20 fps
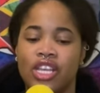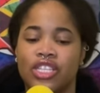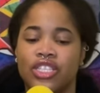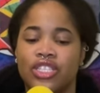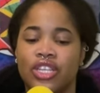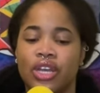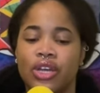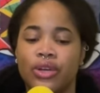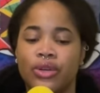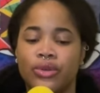
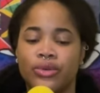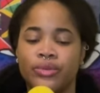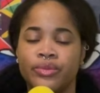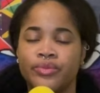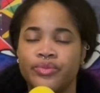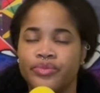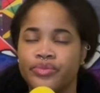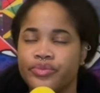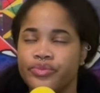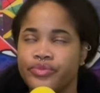So,
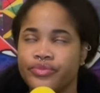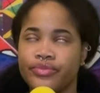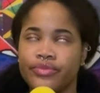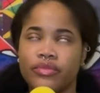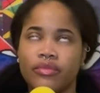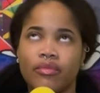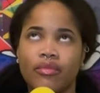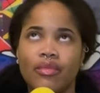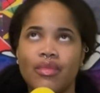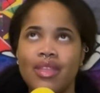
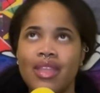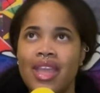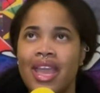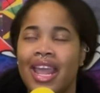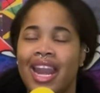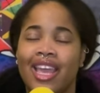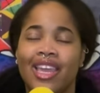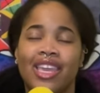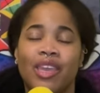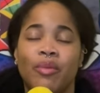
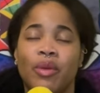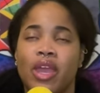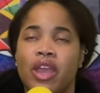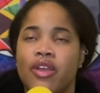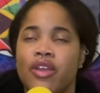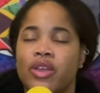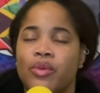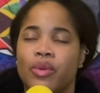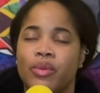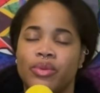and I keep
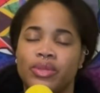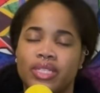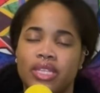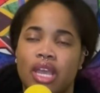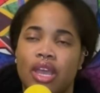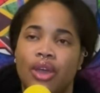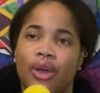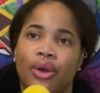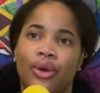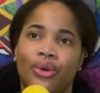hearing people
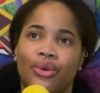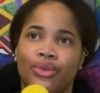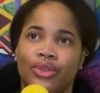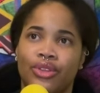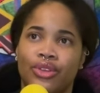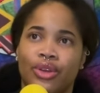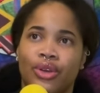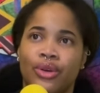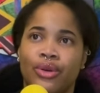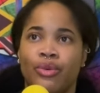say, oh, you
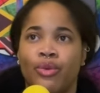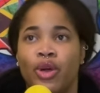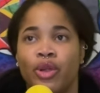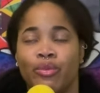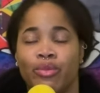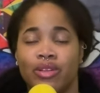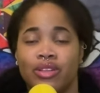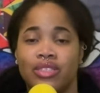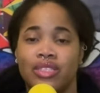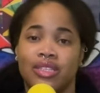know, one
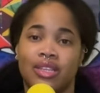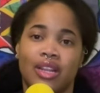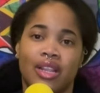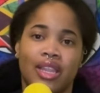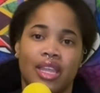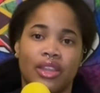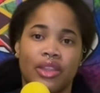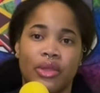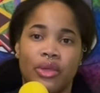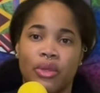person's gonna
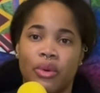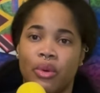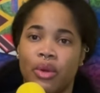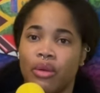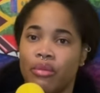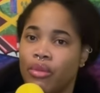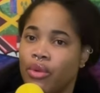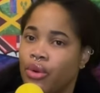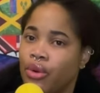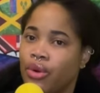like the other
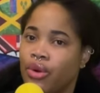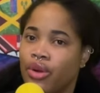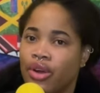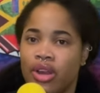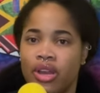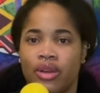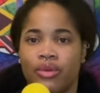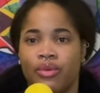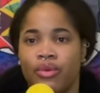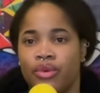one more,
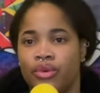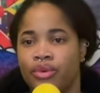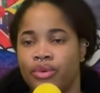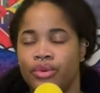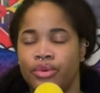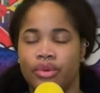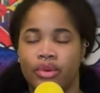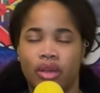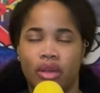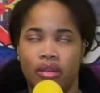and
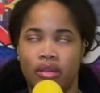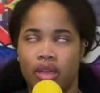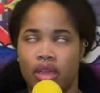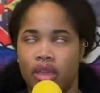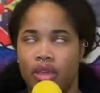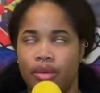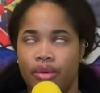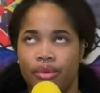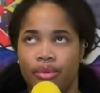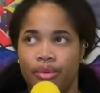whoa,
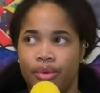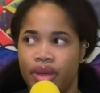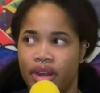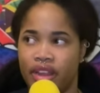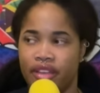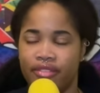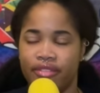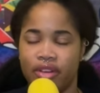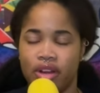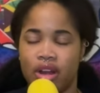okay,
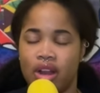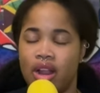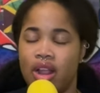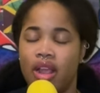whatever.